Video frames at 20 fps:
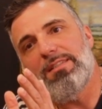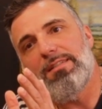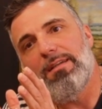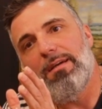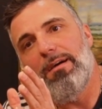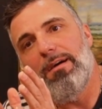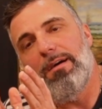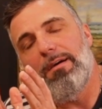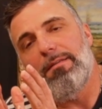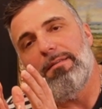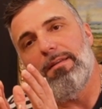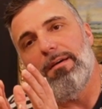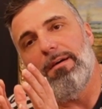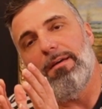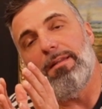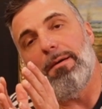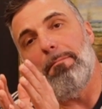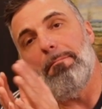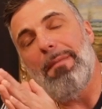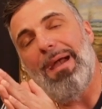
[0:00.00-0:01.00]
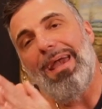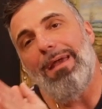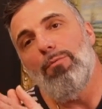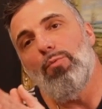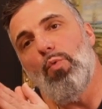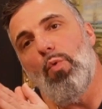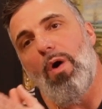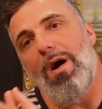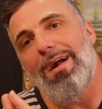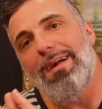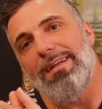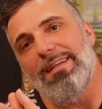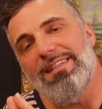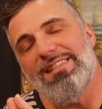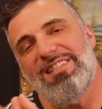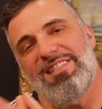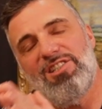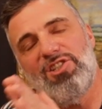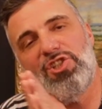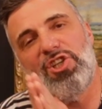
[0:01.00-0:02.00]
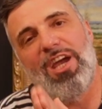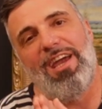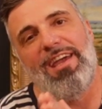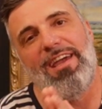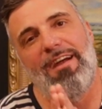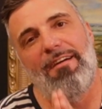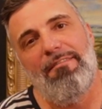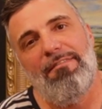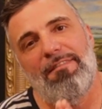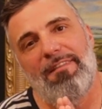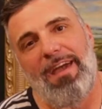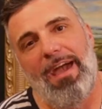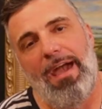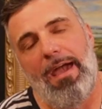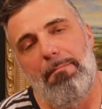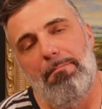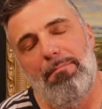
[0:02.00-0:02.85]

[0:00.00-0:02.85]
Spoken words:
The main one is JFK.